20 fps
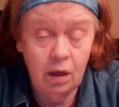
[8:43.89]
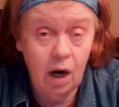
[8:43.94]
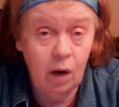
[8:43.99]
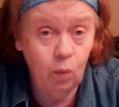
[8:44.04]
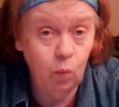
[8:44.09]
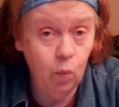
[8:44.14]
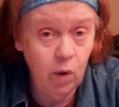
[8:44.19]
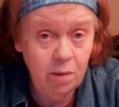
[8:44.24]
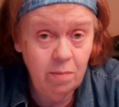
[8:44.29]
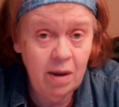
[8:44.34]

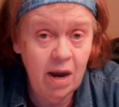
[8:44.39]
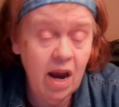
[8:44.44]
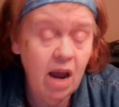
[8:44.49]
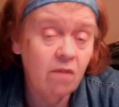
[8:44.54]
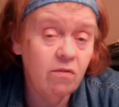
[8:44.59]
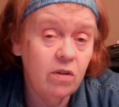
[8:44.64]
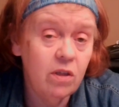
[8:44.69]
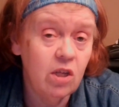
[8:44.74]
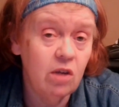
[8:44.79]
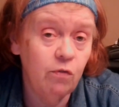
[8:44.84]
We may
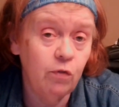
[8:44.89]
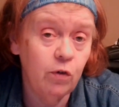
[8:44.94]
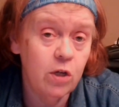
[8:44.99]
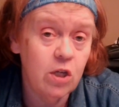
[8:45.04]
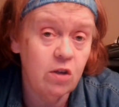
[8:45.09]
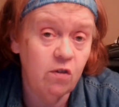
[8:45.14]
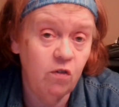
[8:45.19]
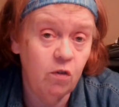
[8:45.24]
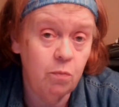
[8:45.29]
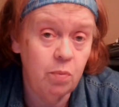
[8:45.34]
have a
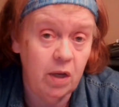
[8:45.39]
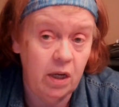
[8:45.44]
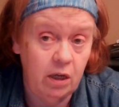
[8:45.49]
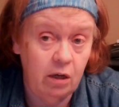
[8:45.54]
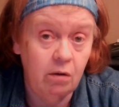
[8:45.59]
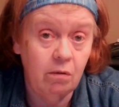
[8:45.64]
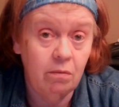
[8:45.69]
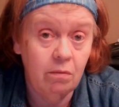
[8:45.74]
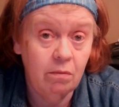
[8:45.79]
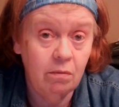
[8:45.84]
difference of
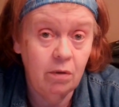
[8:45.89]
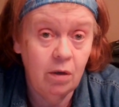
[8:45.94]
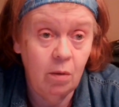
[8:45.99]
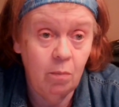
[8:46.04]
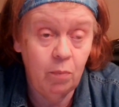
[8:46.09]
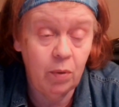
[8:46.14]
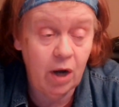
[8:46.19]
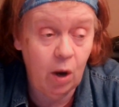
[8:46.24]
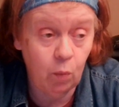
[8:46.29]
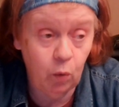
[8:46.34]
opinion,
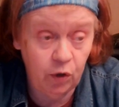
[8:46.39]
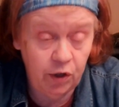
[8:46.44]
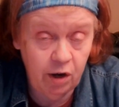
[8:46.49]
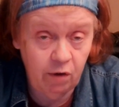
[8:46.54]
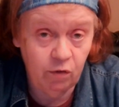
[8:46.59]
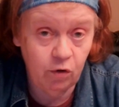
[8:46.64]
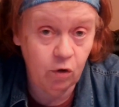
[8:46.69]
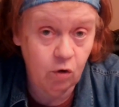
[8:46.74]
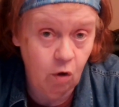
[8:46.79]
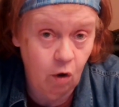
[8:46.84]
but I will
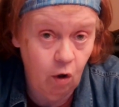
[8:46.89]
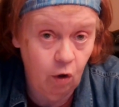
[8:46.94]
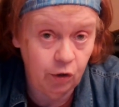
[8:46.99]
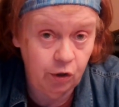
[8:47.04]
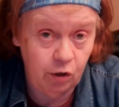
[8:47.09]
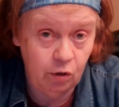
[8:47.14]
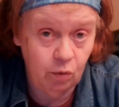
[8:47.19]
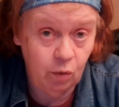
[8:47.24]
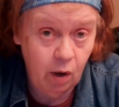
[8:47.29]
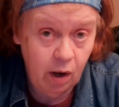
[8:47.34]
never call
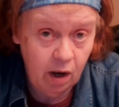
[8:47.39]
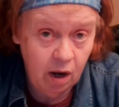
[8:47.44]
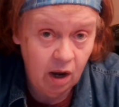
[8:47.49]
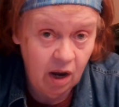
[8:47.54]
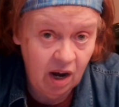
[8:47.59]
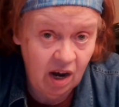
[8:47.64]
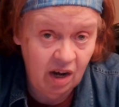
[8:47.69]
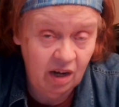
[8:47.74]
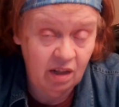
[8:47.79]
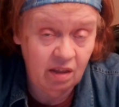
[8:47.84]
you
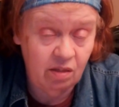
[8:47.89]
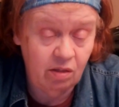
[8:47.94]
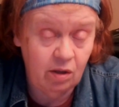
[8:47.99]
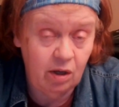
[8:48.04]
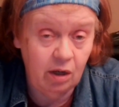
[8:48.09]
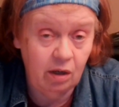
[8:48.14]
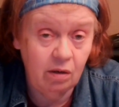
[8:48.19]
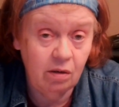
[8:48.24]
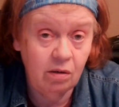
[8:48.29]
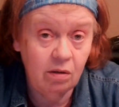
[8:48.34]

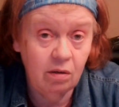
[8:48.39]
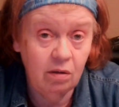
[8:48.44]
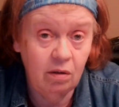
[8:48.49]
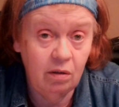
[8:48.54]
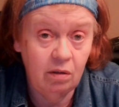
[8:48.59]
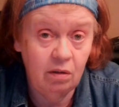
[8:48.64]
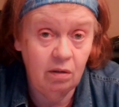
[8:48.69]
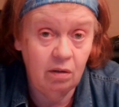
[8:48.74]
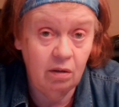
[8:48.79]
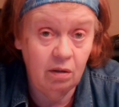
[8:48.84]
anything
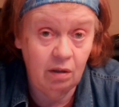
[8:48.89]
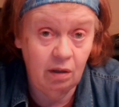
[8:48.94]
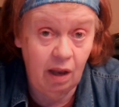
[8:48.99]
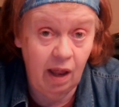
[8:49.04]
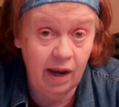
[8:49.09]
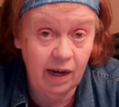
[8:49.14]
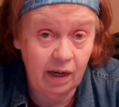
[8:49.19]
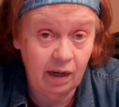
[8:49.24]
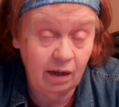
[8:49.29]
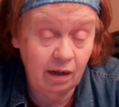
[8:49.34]

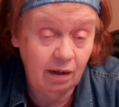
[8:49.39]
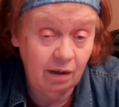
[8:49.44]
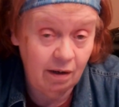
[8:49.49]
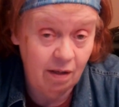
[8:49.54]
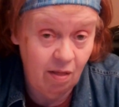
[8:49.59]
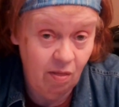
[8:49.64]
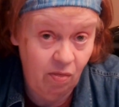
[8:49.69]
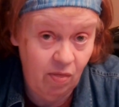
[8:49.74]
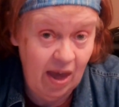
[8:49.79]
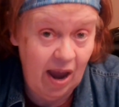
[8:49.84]
like
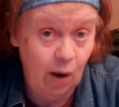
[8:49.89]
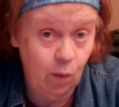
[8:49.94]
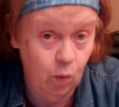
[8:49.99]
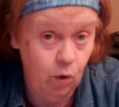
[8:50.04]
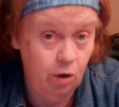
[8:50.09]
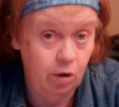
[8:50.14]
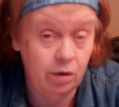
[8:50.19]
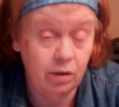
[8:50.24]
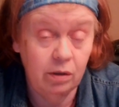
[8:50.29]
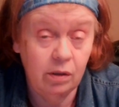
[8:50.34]
that
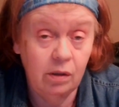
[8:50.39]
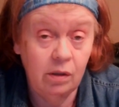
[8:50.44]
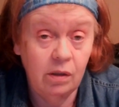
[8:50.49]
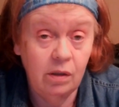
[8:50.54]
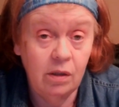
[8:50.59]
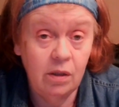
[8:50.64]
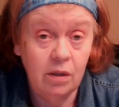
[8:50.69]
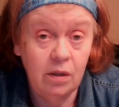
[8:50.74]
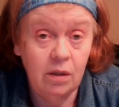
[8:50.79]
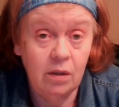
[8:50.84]
word.
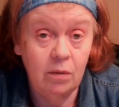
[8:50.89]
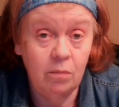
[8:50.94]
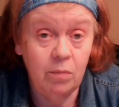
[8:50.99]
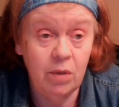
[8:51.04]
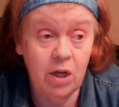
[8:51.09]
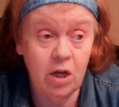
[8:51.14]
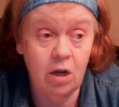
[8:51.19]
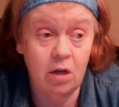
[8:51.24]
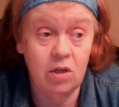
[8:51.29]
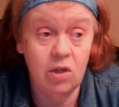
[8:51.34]

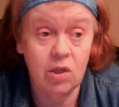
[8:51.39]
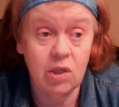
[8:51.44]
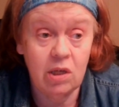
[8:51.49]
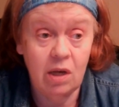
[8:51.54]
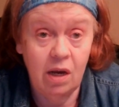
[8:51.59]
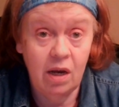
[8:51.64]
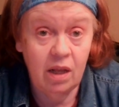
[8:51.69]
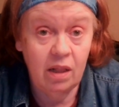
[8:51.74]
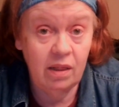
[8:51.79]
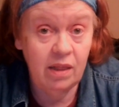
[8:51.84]
Because
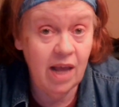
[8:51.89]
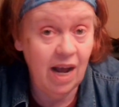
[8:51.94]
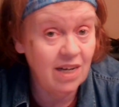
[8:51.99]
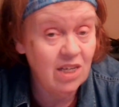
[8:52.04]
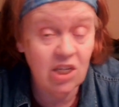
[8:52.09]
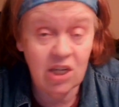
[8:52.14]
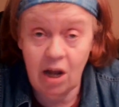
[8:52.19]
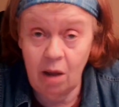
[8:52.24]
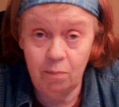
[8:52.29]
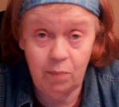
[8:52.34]

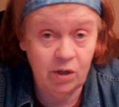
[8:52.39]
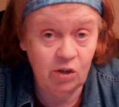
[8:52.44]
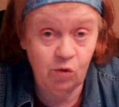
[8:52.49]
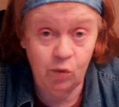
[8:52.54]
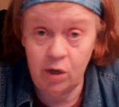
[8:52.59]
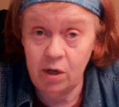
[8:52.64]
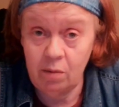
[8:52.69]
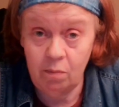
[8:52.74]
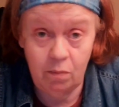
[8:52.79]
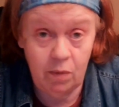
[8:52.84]
that's not
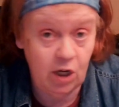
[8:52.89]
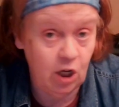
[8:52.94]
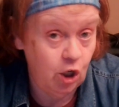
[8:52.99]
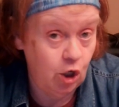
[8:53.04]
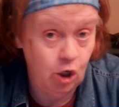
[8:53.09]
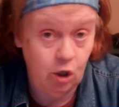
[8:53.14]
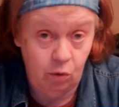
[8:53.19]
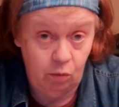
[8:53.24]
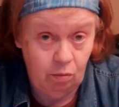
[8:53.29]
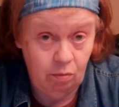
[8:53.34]
between me
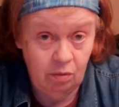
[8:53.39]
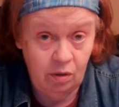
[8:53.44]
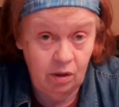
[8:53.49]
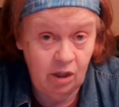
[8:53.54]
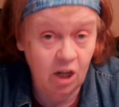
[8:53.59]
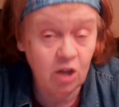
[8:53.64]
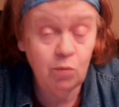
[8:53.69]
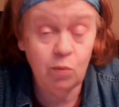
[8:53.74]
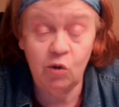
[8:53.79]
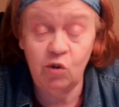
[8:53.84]
and you.
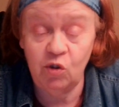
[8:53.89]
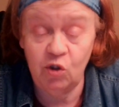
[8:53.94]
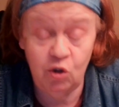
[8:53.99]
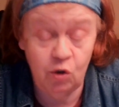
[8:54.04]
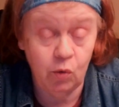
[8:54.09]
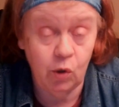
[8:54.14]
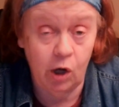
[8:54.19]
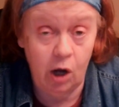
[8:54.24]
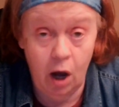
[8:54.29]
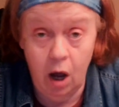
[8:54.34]
That's between
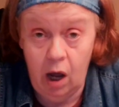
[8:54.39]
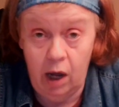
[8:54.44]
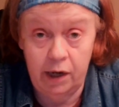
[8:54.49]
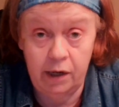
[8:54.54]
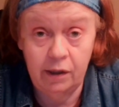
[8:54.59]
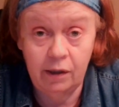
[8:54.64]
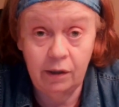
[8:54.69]
you and God.